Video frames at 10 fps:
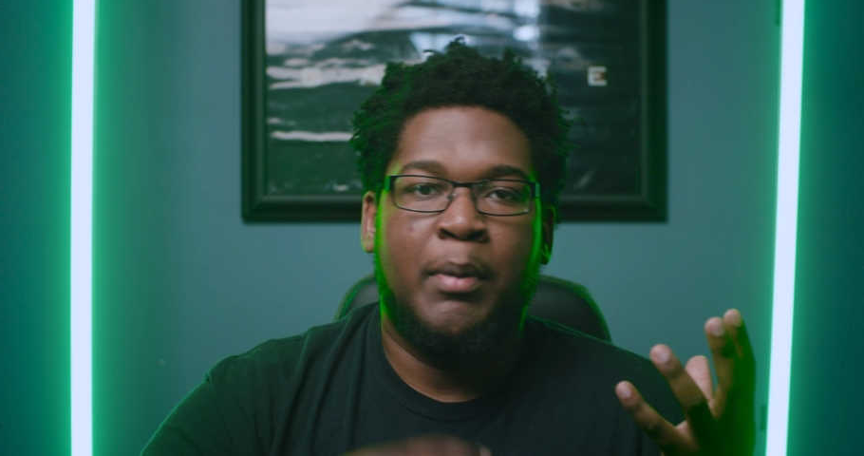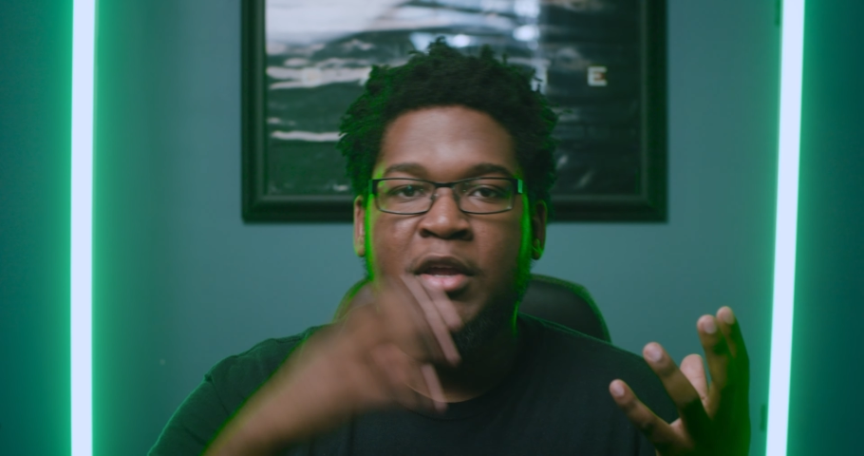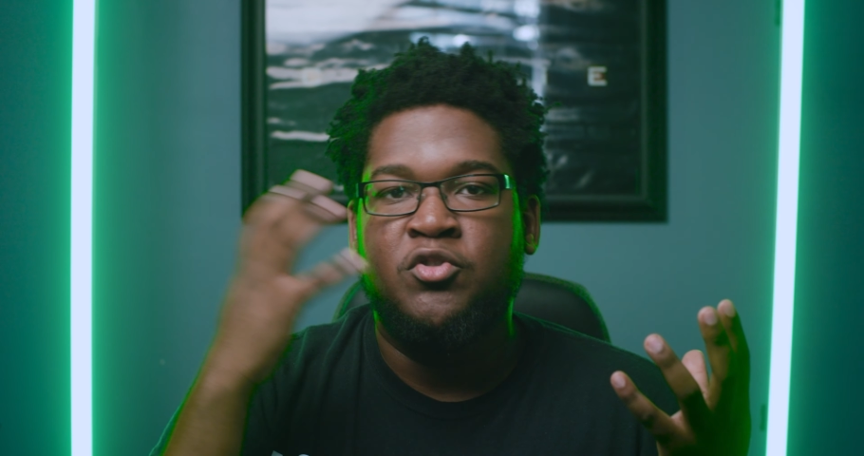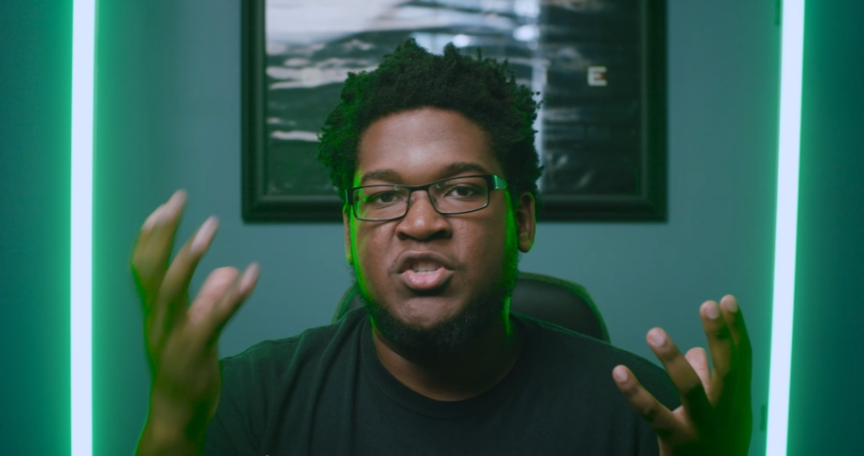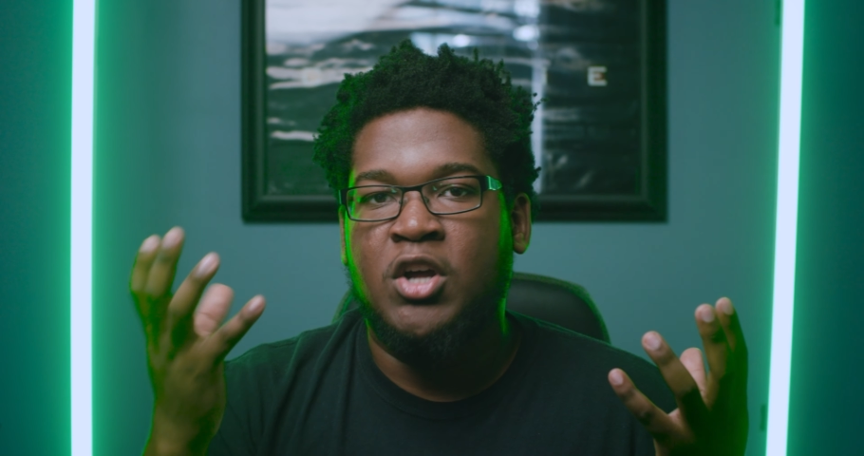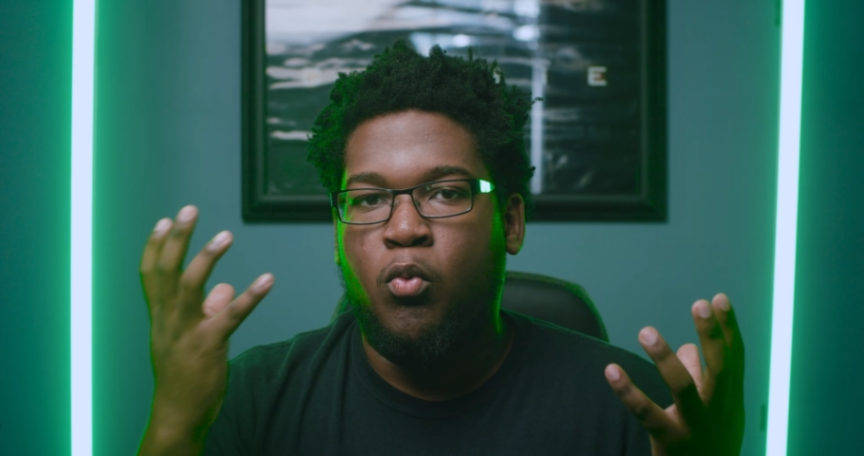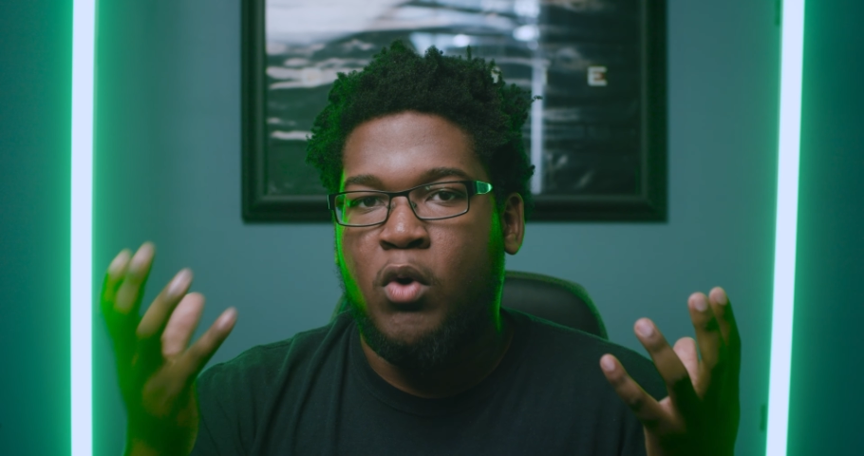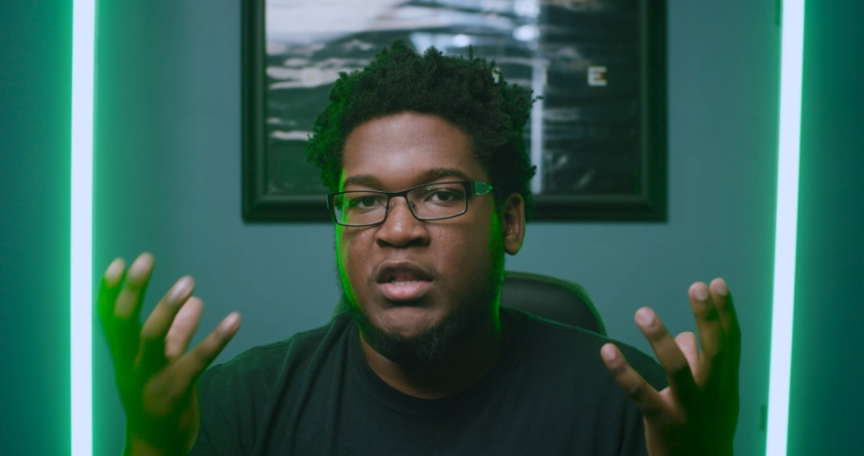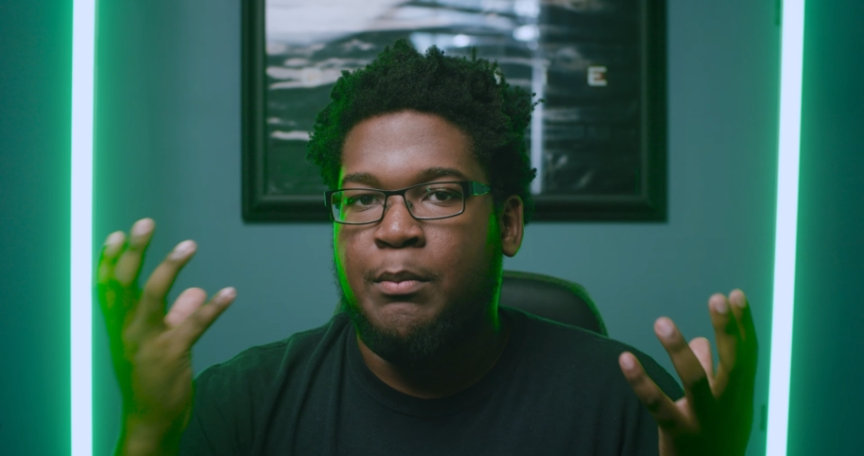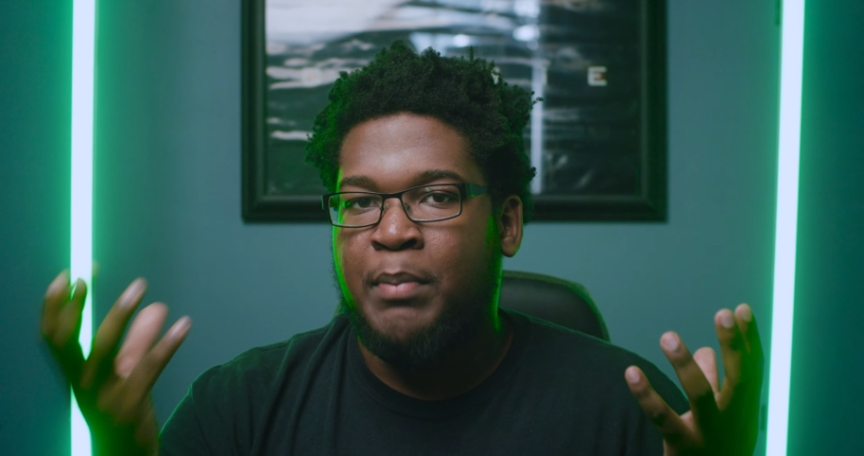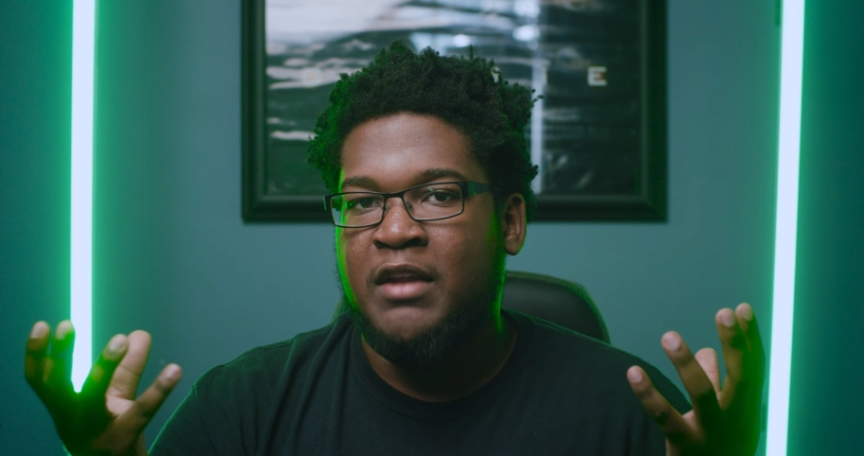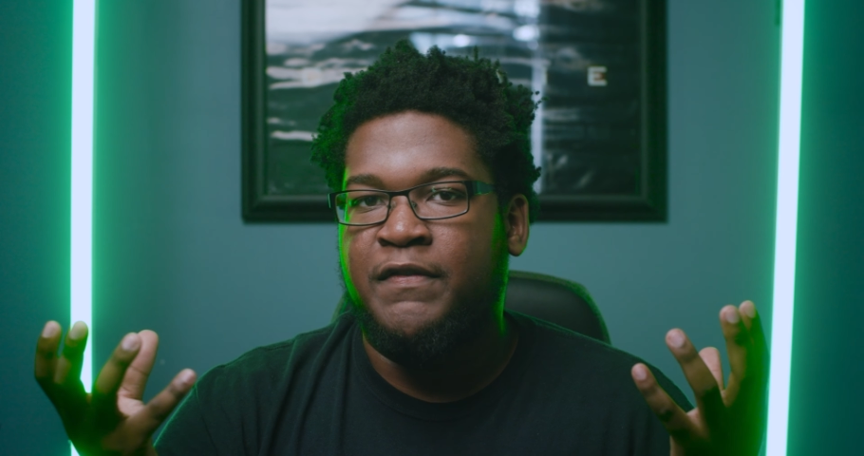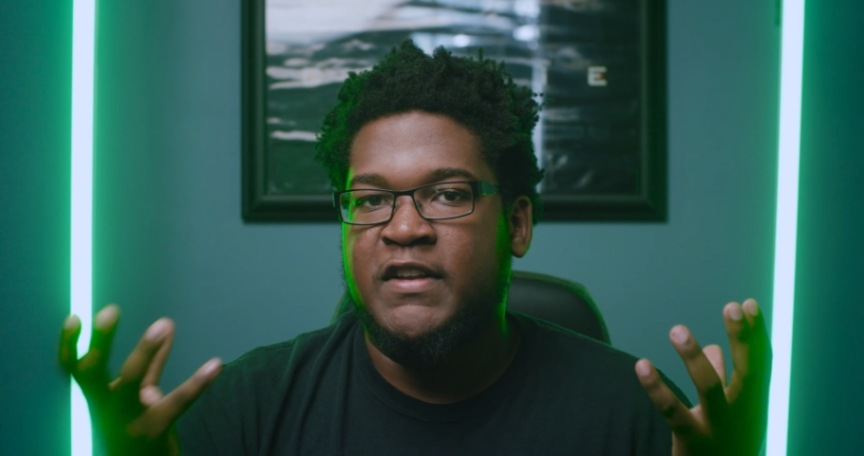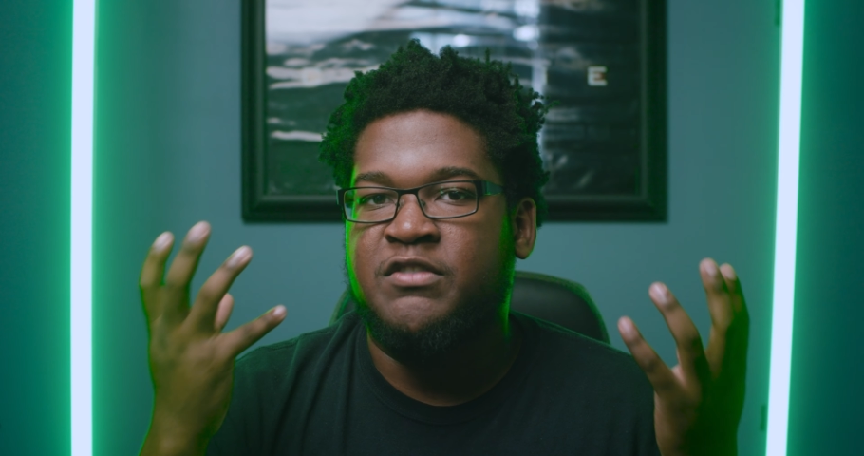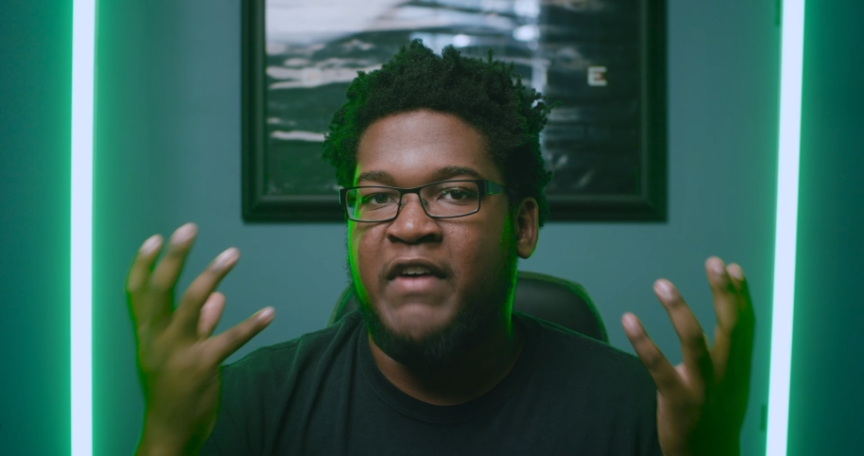but you still want the
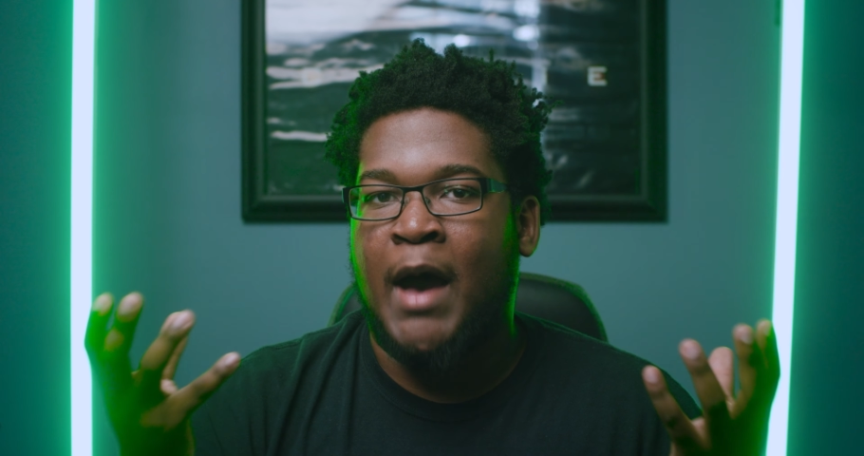benefits of